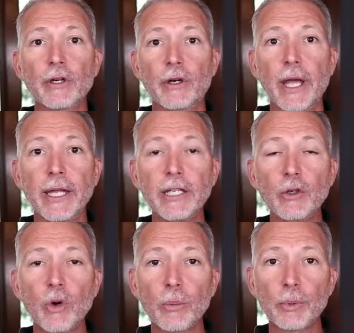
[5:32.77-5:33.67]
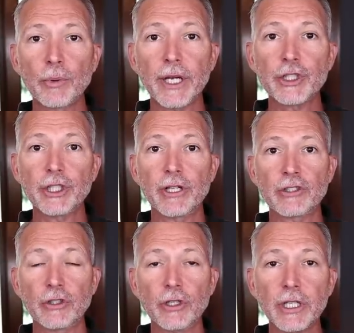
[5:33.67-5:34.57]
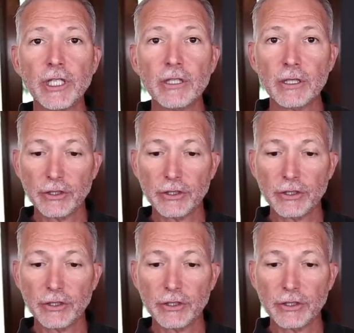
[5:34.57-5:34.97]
or any corporation that's looking to,